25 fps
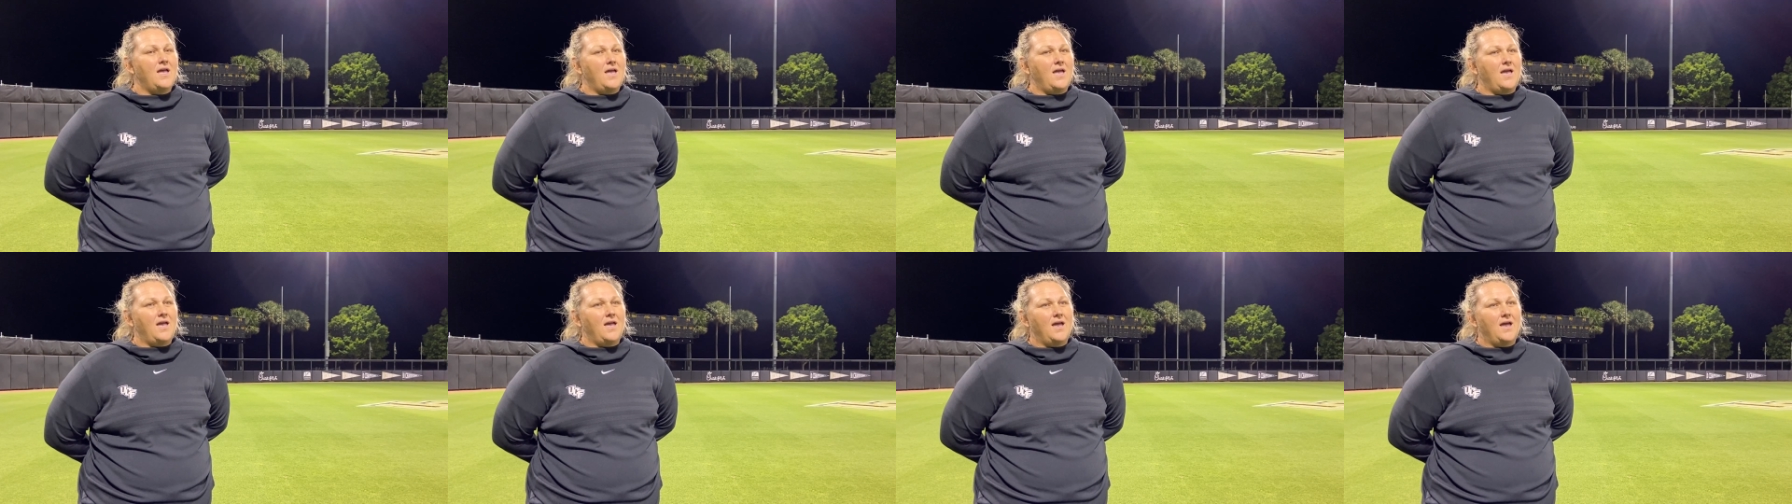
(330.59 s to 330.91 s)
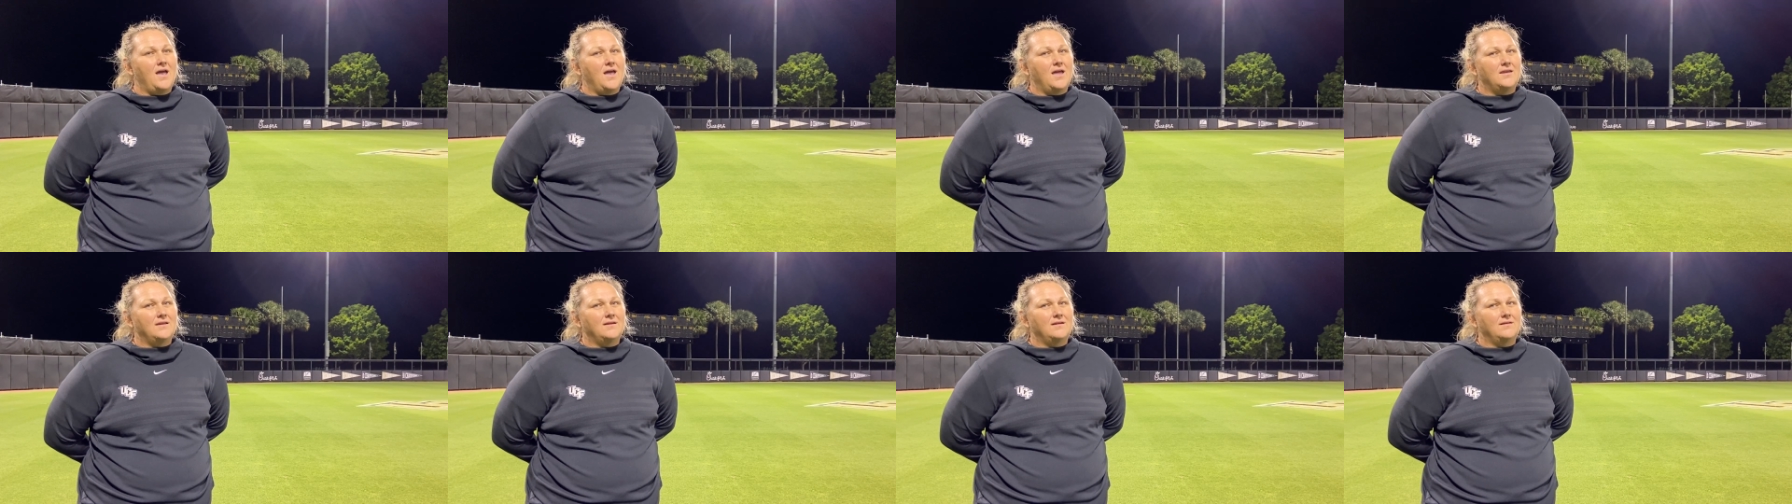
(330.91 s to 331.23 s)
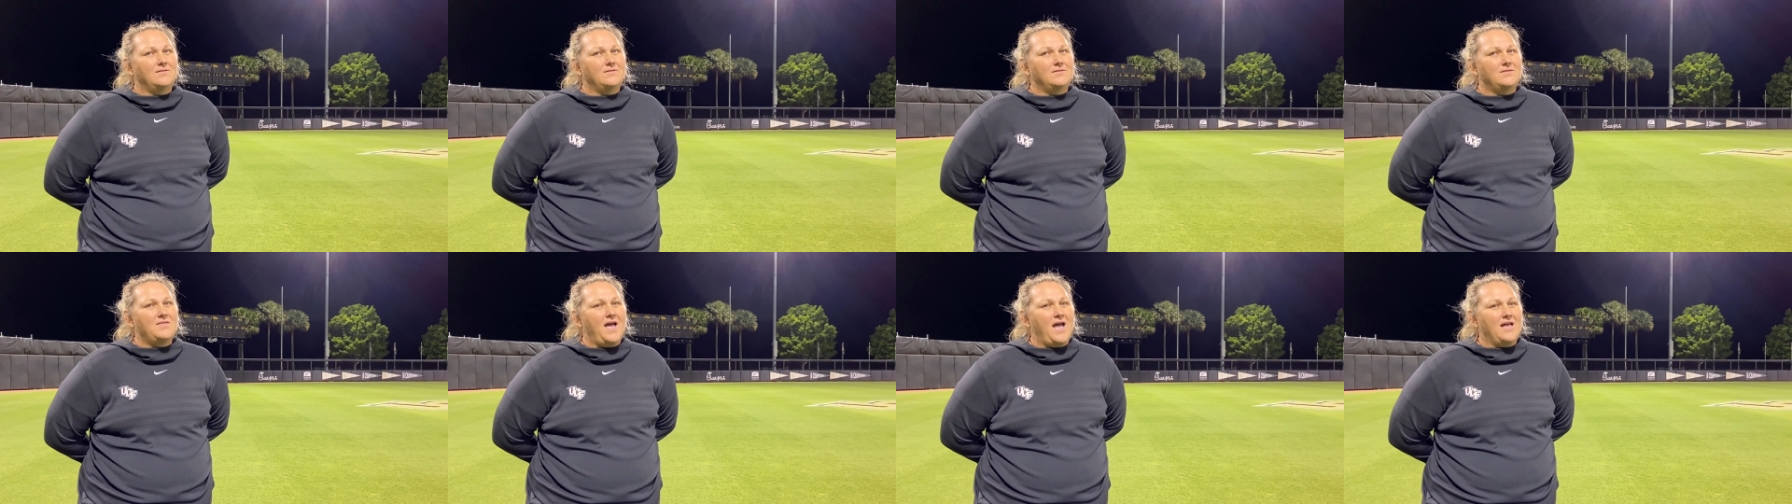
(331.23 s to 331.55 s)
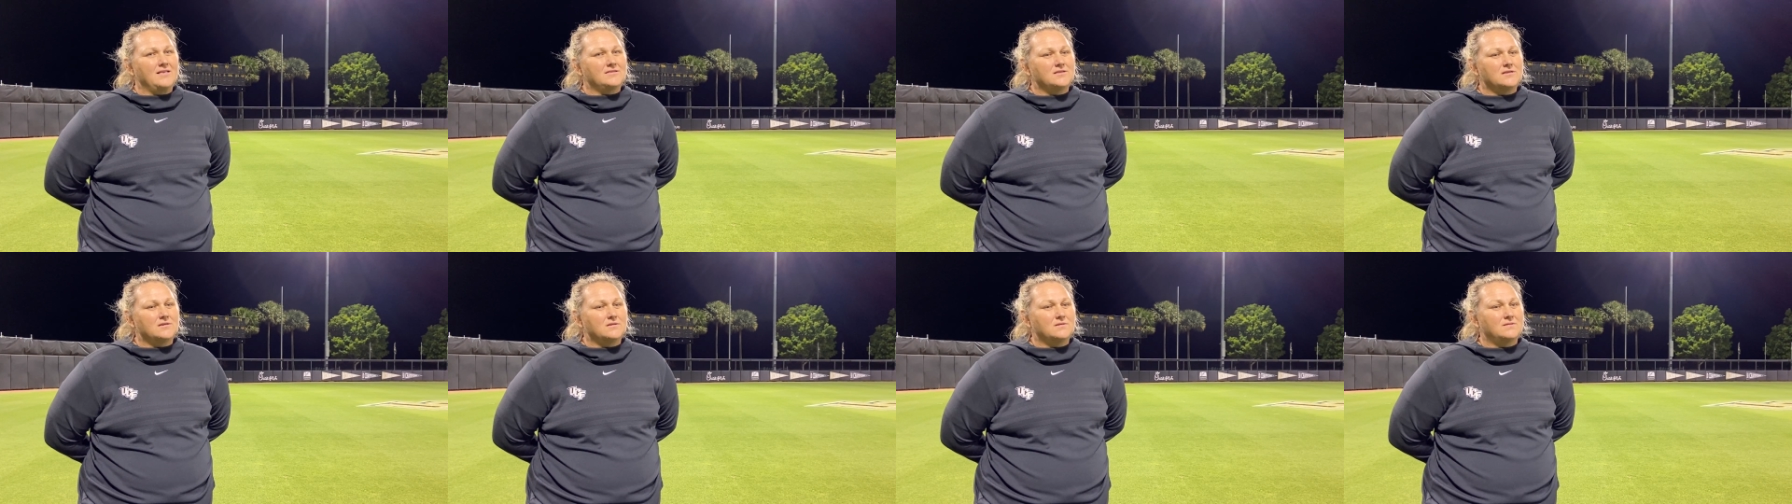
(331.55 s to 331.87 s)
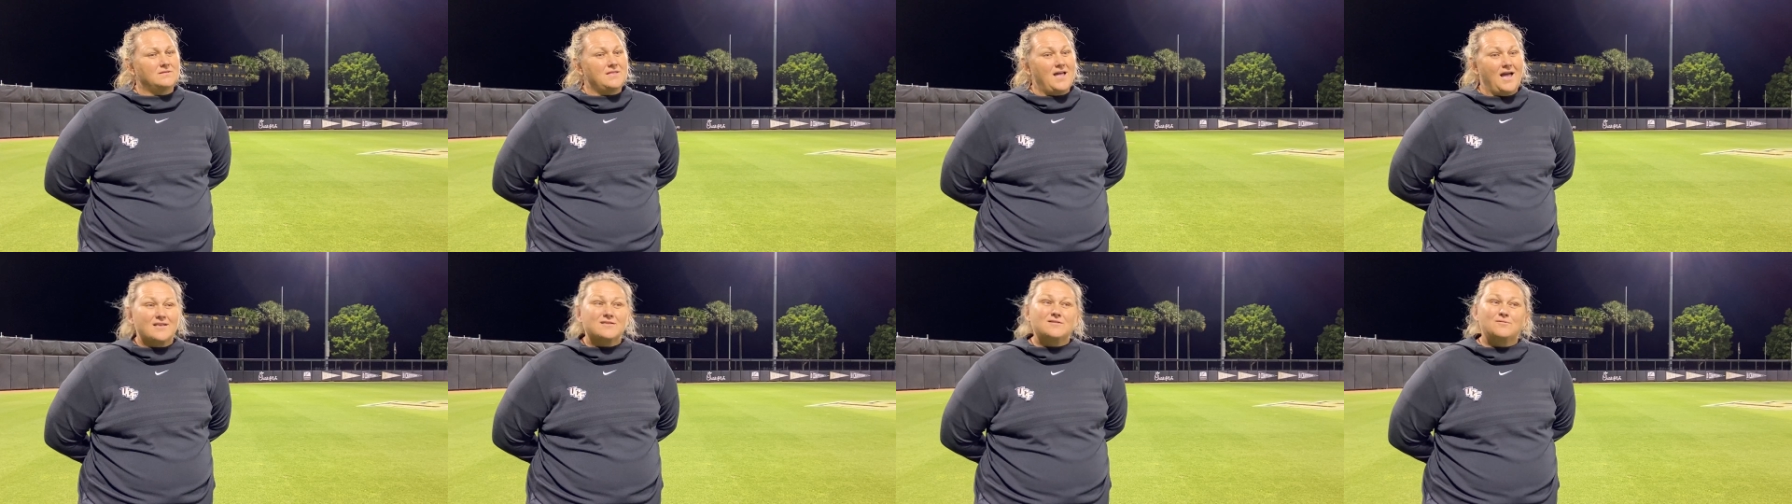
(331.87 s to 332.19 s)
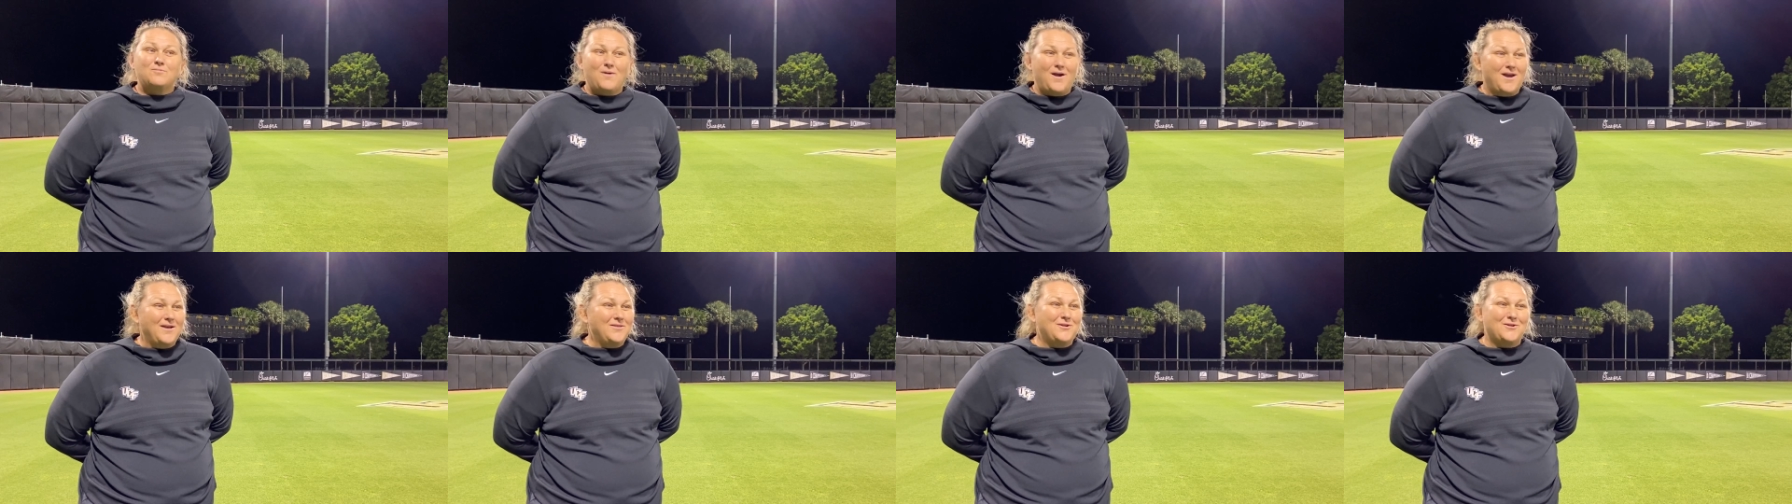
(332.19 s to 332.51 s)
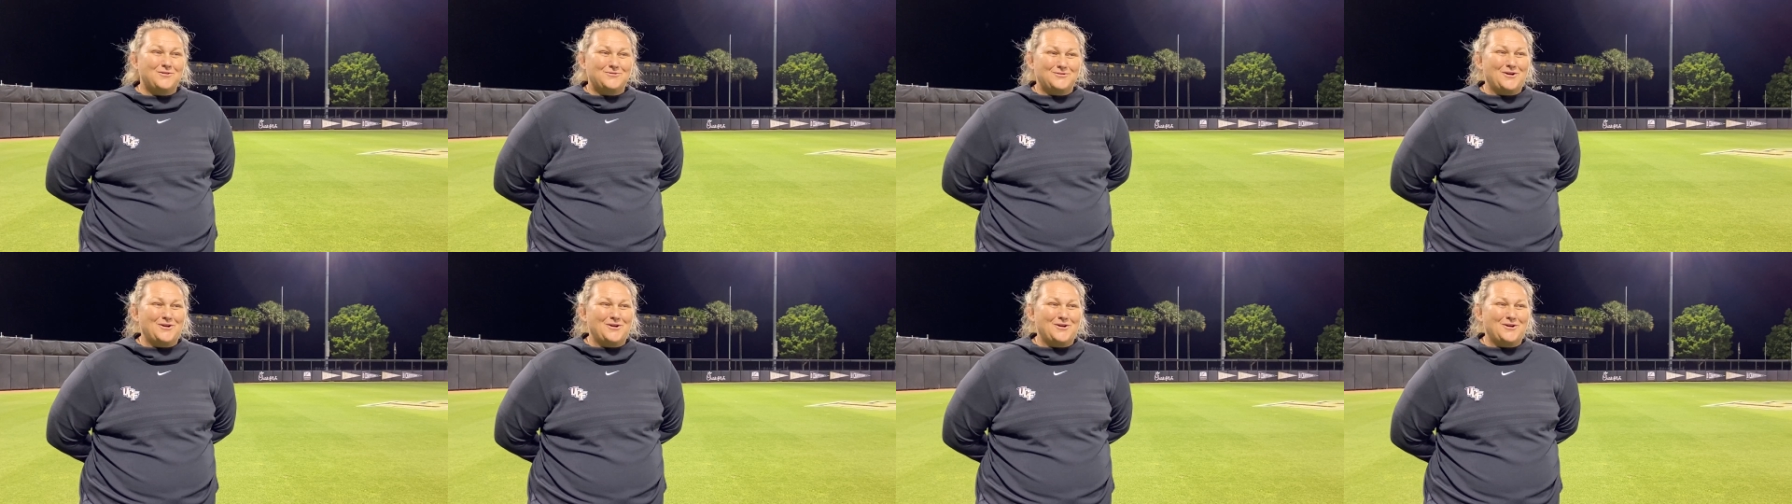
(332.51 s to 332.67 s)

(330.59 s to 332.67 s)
And that's that's why they're